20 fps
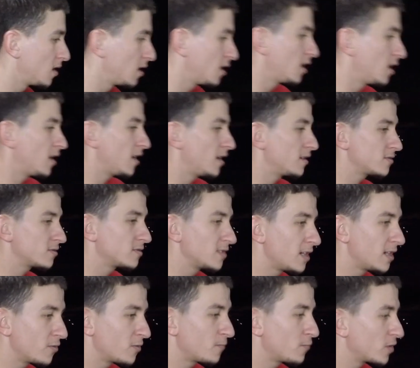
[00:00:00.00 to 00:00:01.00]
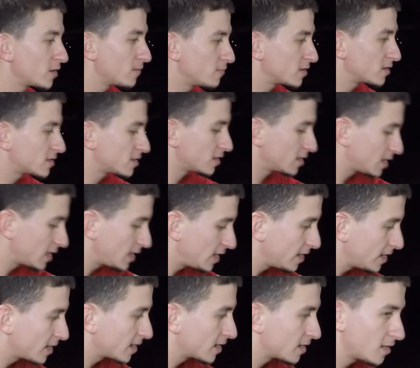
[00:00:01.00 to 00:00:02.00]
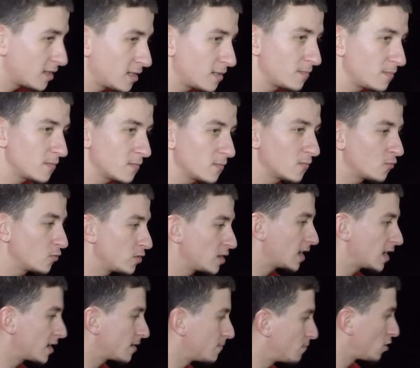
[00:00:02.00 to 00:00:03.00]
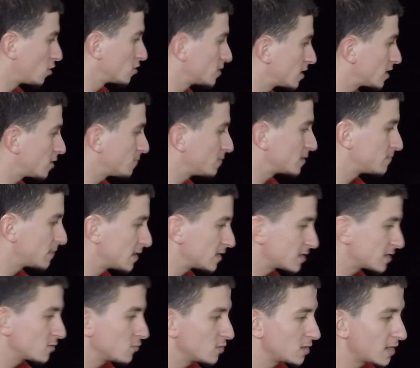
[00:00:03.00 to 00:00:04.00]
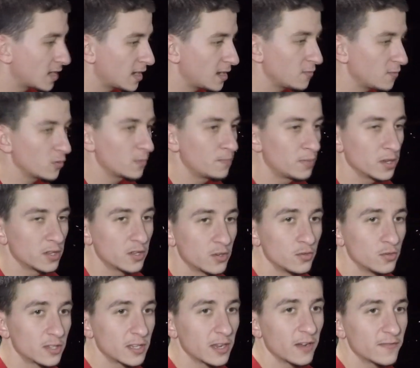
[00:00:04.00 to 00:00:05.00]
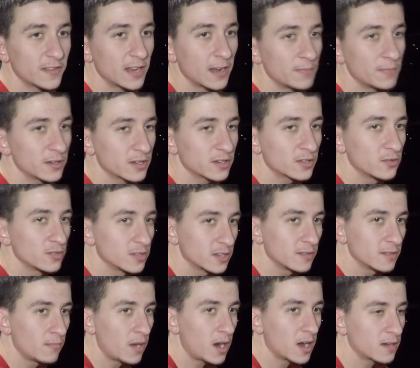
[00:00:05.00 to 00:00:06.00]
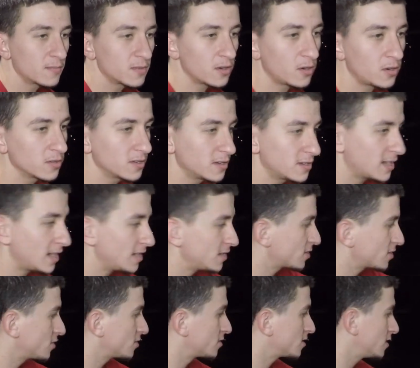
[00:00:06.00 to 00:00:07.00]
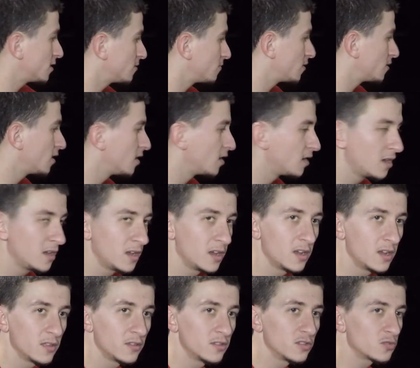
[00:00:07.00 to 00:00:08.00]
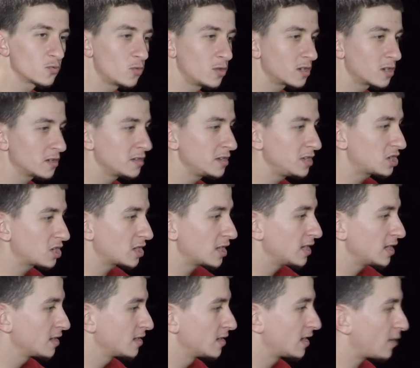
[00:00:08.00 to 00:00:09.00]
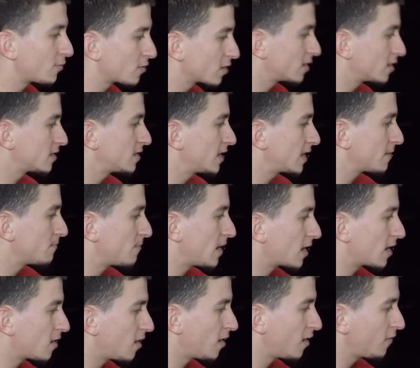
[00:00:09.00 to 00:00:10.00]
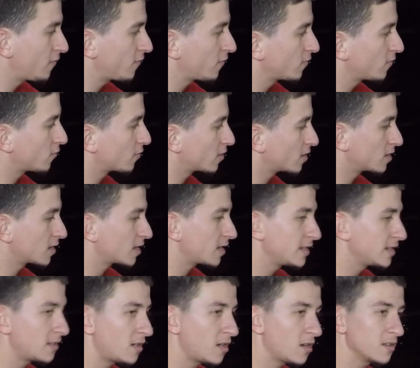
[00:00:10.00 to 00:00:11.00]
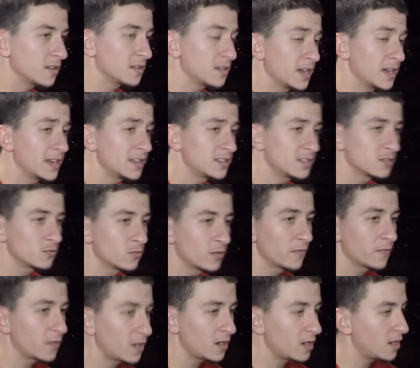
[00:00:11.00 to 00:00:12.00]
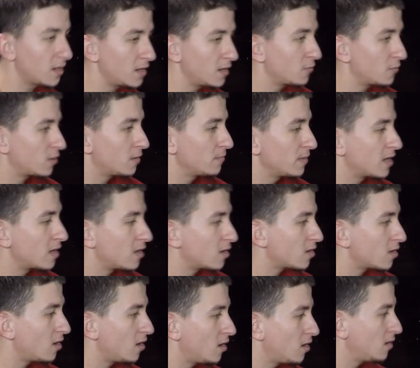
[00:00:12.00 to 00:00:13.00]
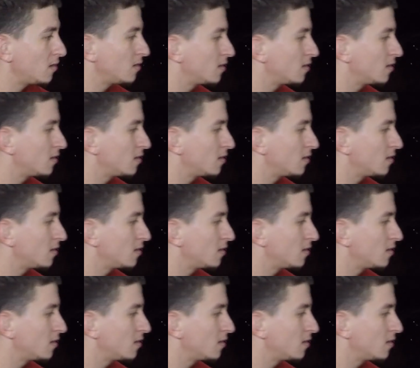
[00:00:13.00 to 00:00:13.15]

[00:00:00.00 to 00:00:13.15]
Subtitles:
Alright, so now we're pretty much done heating it up. We got it molded up as best as we can. We put 2 self-tapping screws in the bottom to hold the side skirts up. There's 1 on each end. Now we're going to take it back off. We're going to clean all the edges with rubbing alcohol.